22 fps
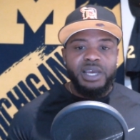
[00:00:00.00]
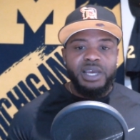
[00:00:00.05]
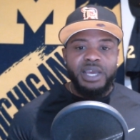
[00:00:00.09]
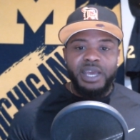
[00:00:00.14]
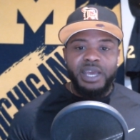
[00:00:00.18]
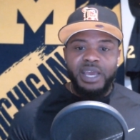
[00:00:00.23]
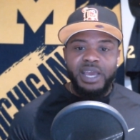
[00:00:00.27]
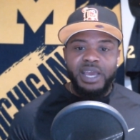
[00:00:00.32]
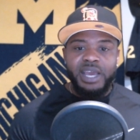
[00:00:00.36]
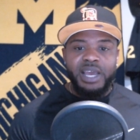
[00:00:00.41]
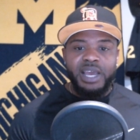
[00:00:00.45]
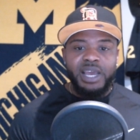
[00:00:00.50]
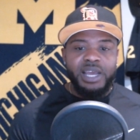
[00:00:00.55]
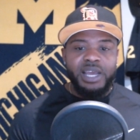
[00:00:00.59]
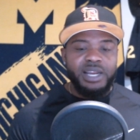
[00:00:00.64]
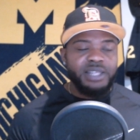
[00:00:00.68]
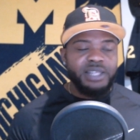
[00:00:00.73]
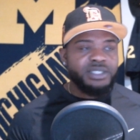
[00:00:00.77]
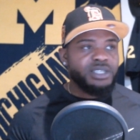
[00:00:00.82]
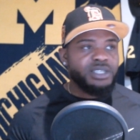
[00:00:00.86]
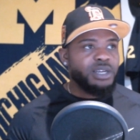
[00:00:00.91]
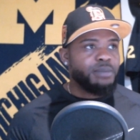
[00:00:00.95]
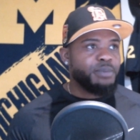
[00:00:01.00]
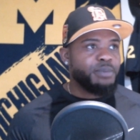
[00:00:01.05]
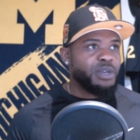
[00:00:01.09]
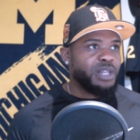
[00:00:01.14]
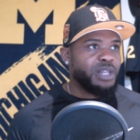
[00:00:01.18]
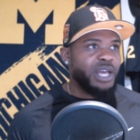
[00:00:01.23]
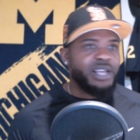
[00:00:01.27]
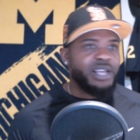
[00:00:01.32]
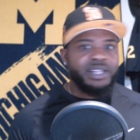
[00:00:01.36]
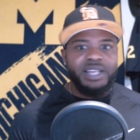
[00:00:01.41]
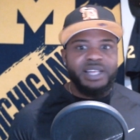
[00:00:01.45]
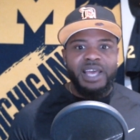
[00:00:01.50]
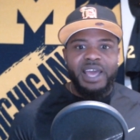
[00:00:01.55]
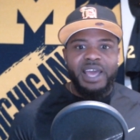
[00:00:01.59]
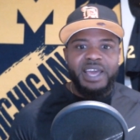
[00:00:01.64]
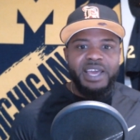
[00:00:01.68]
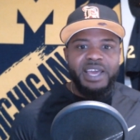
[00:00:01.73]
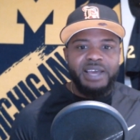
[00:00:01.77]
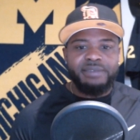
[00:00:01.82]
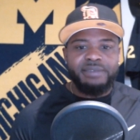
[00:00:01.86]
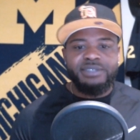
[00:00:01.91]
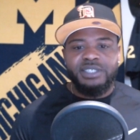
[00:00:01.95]
and it's going to be like the
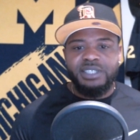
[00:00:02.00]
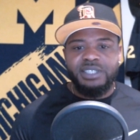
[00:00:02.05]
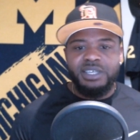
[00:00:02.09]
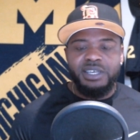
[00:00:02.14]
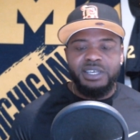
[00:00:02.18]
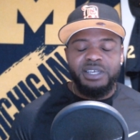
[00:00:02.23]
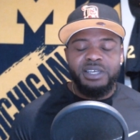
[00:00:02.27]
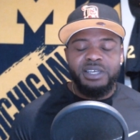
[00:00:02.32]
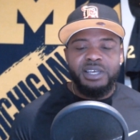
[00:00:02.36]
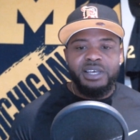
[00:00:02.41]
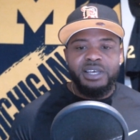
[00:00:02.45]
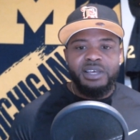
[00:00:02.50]
AFC